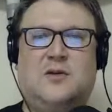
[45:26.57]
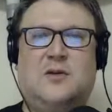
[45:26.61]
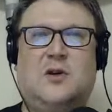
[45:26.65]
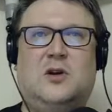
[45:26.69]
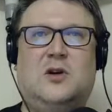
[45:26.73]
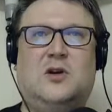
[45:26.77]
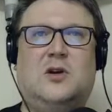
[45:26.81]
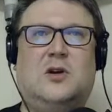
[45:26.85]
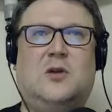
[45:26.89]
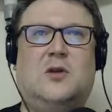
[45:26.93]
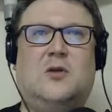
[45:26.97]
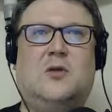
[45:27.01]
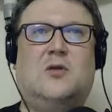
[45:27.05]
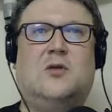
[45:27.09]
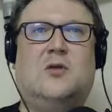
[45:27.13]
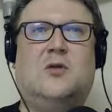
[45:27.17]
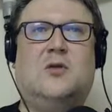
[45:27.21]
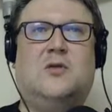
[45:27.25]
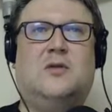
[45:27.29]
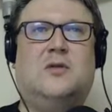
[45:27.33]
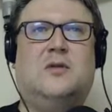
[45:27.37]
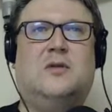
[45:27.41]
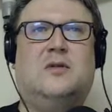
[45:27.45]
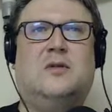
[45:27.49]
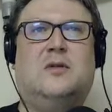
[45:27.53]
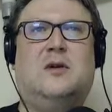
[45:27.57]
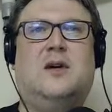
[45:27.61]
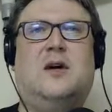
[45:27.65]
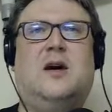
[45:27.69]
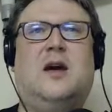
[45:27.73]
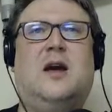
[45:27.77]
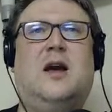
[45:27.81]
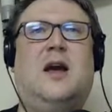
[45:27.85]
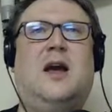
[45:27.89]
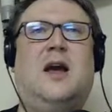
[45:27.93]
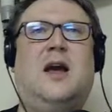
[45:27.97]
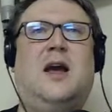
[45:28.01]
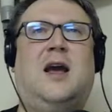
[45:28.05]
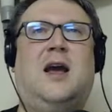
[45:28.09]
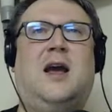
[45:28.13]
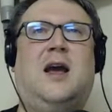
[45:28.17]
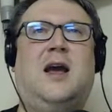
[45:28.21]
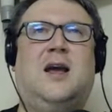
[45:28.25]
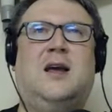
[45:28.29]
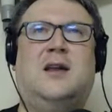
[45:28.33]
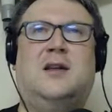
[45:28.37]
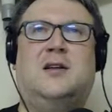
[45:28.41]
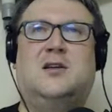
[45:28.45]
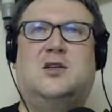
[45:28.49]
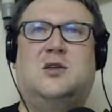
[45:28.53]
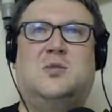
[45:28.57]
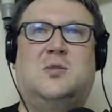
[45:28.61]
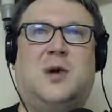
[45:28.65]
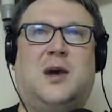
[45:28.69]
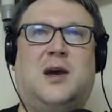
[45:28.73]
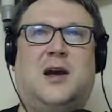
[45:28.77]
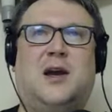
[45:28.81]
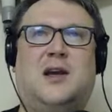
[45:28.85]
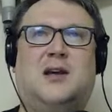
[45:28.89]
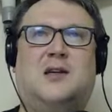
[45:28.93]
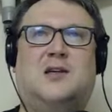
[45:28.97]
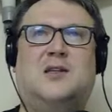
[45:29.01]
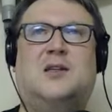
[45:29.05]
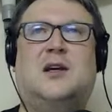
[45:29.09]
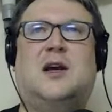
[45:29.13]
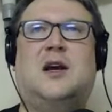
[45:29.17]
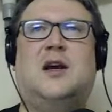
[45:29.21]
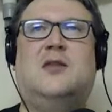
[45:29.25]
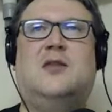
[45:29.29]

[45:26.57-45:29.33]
into space,